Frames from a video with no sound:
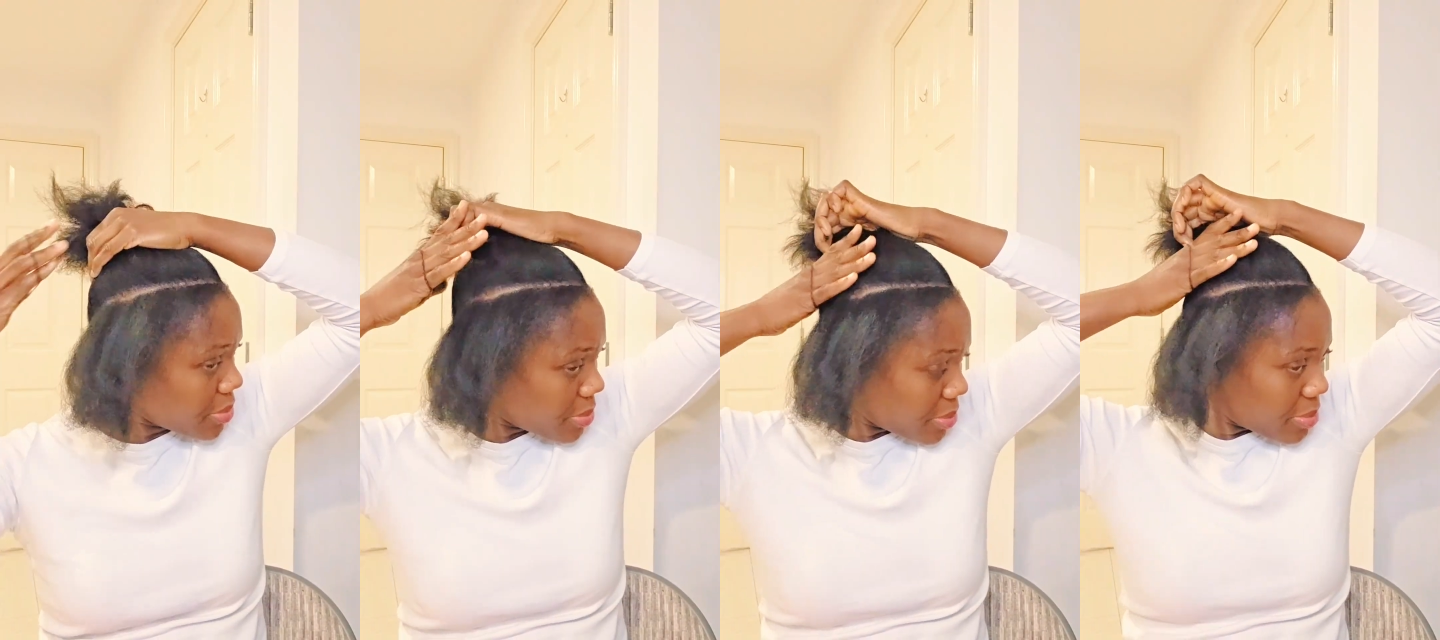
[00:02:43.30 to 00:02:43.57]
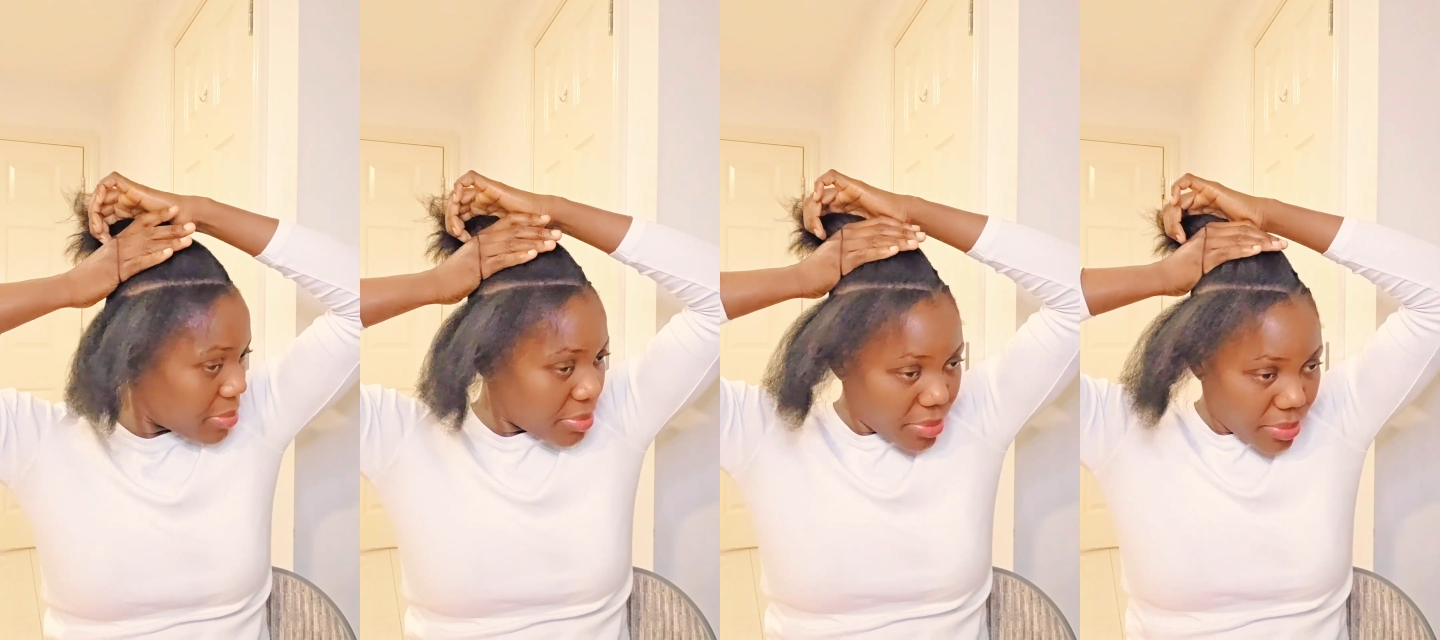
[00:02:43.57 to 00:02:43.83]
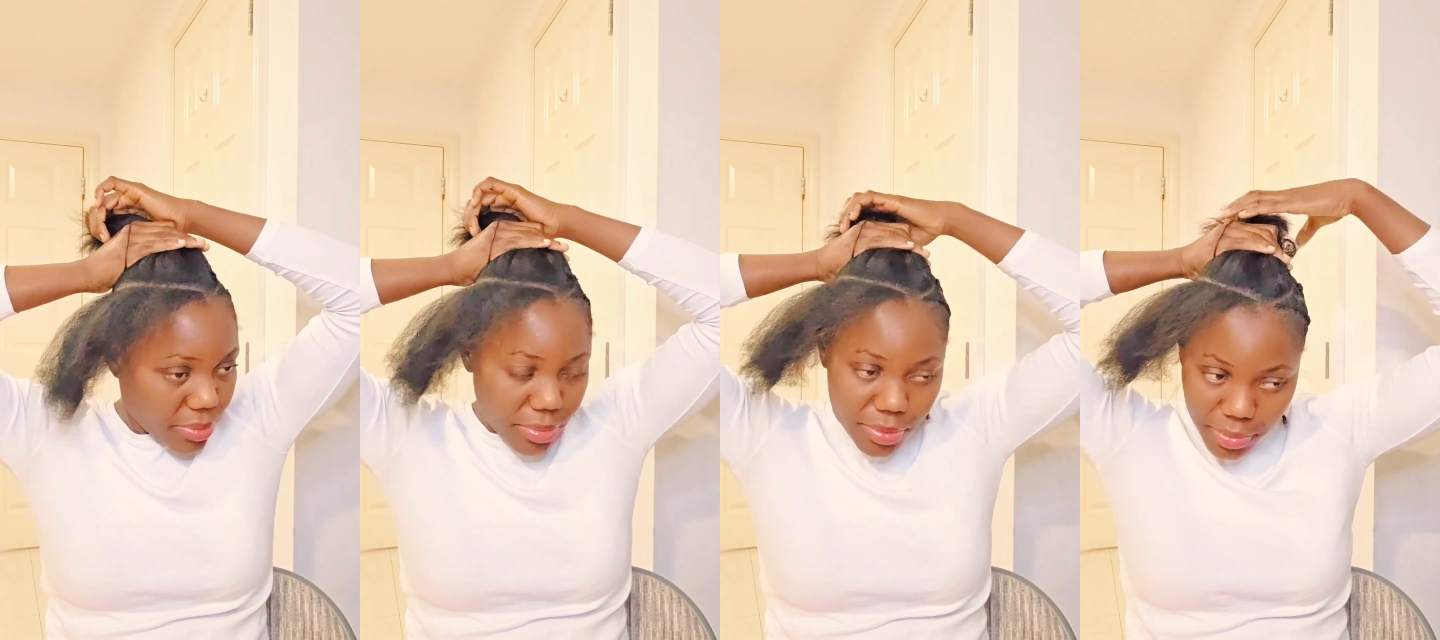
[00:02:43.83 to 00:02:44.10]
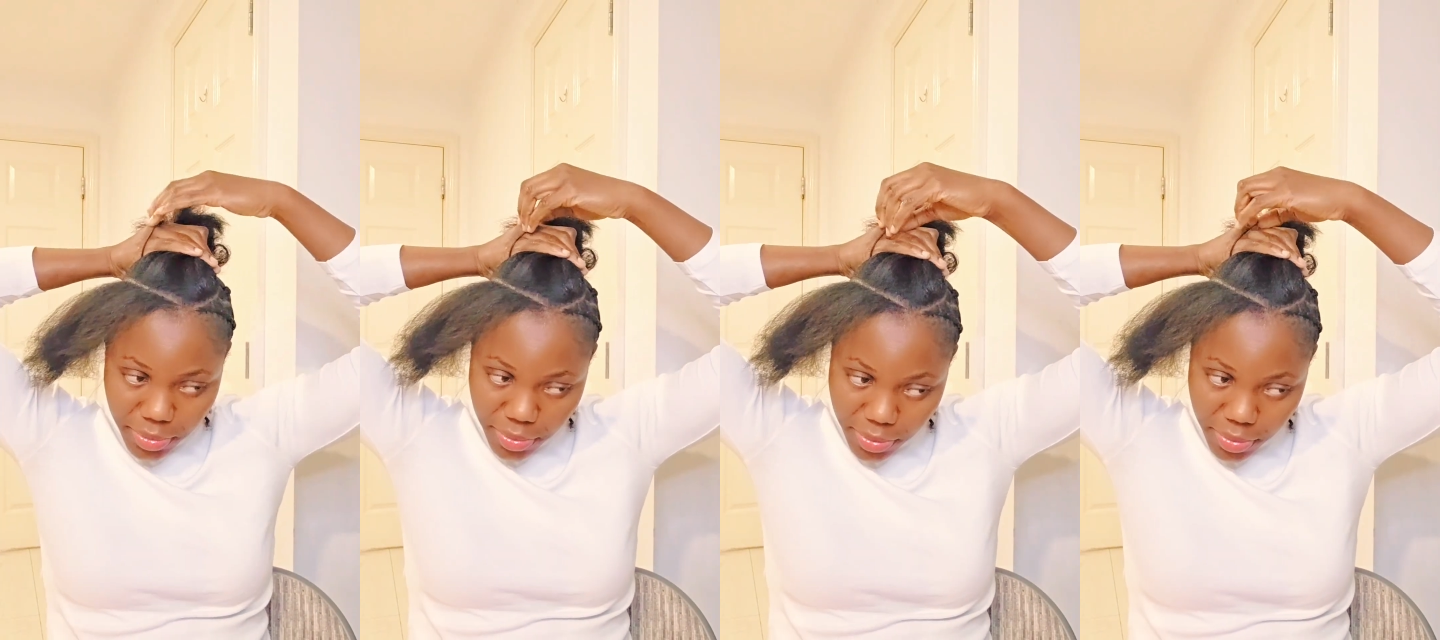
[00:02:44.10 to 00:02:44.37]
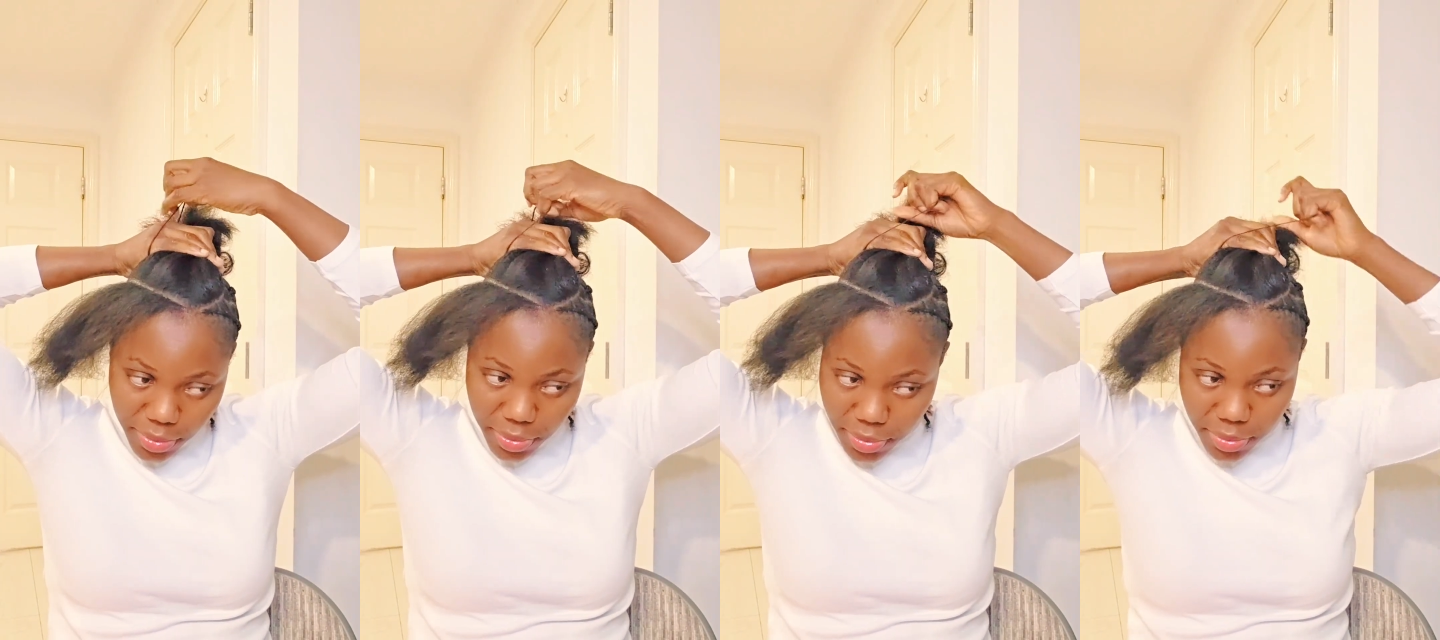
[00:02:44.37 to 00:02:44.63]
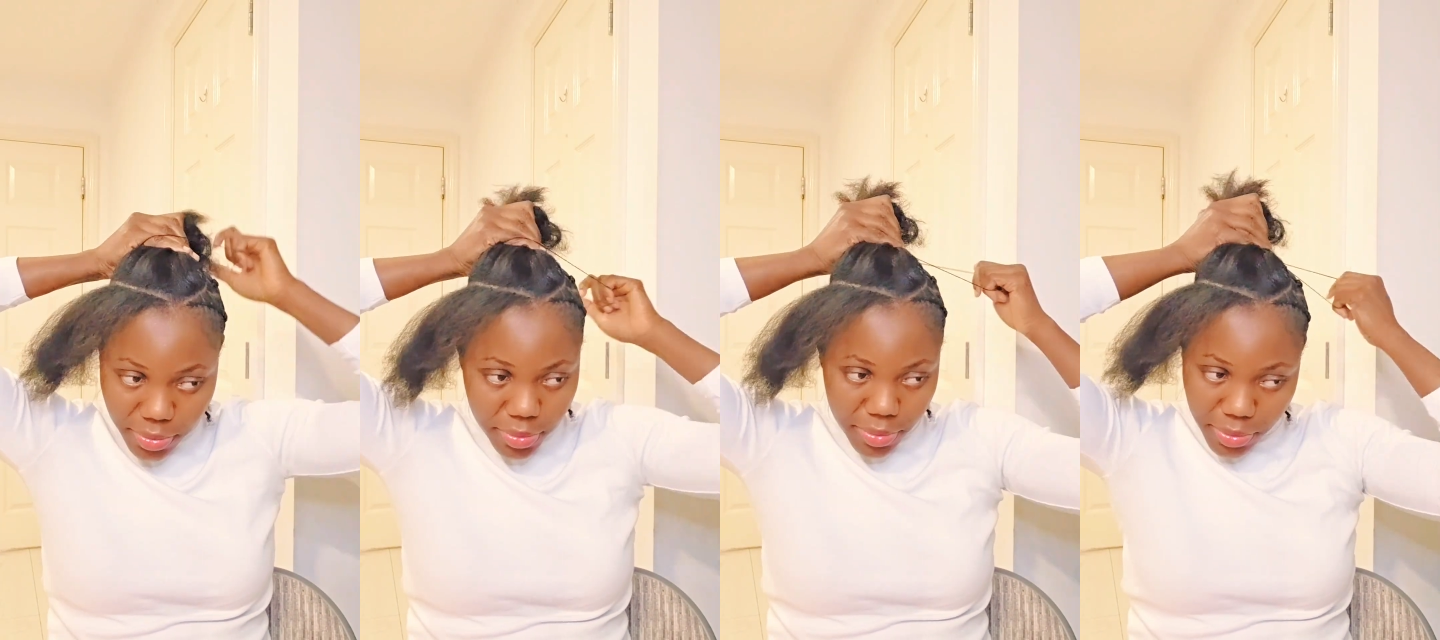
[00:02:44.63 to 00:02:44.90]
I don't know what I want to do. I
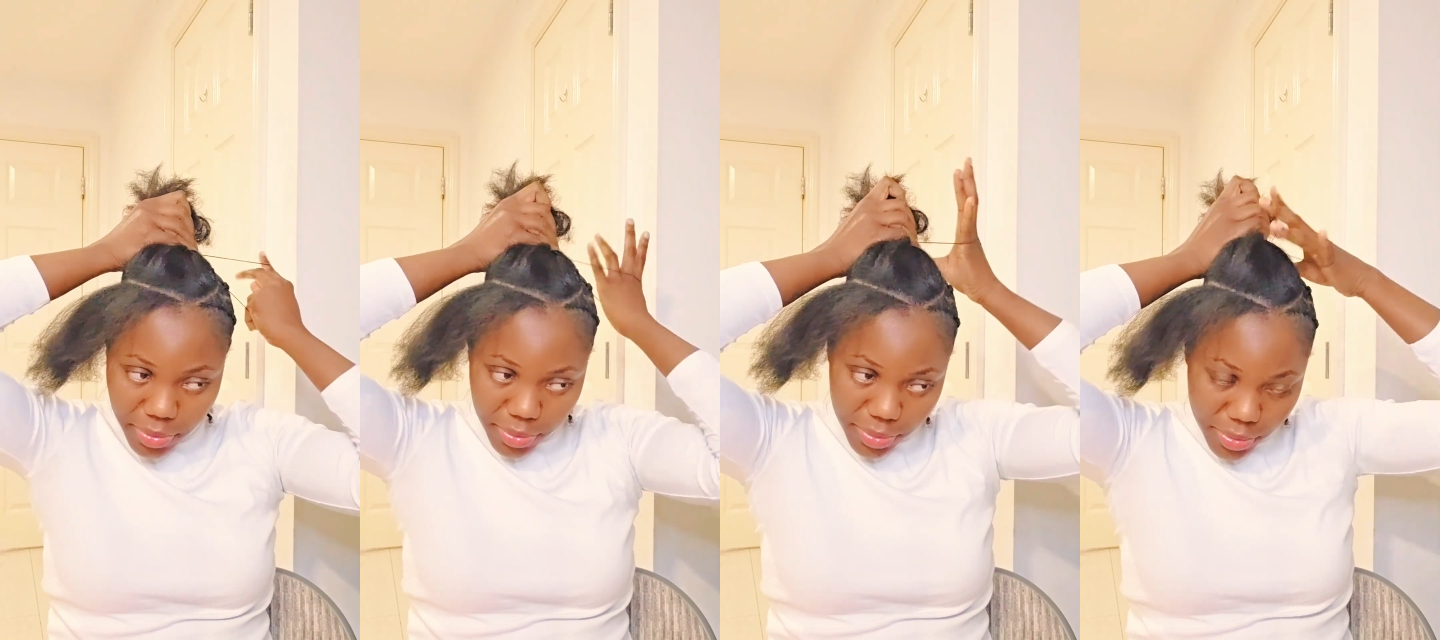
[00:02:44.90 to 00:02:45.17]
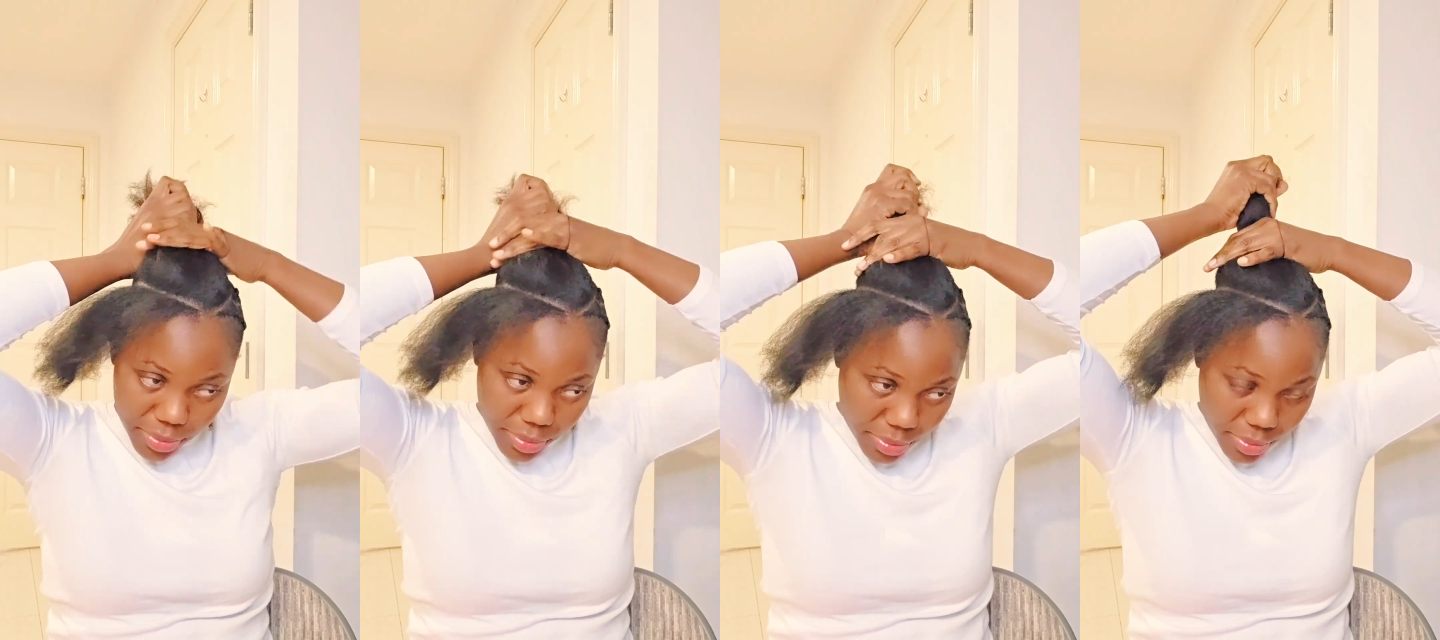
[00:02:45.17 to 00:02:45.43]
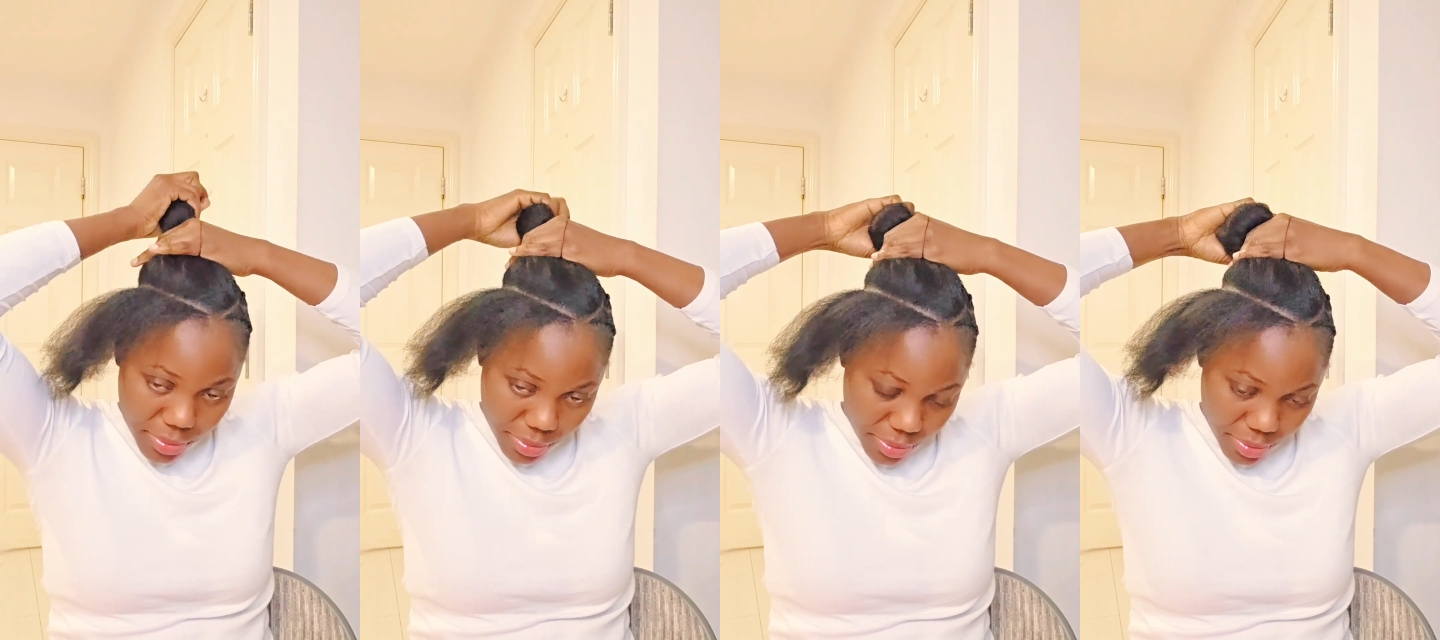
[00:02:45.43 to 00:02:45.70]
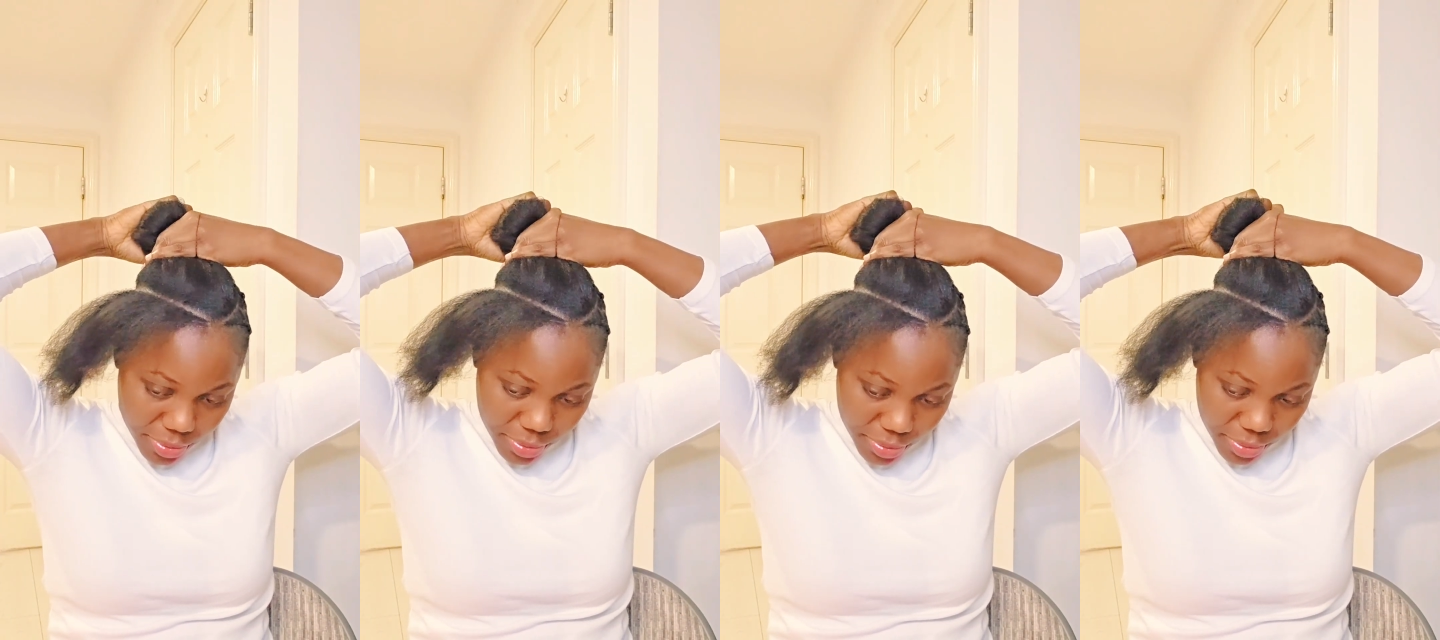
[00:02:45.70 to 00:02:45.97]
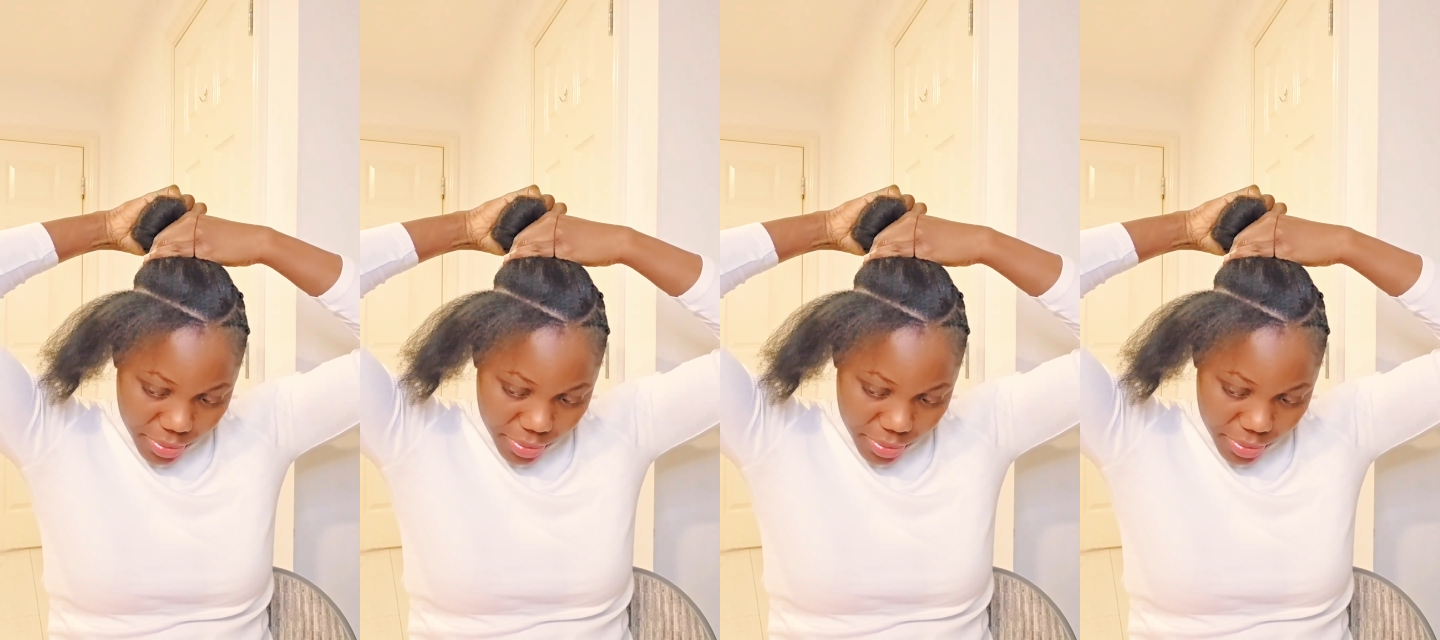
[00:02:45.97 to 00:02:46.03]
just start my hair like that.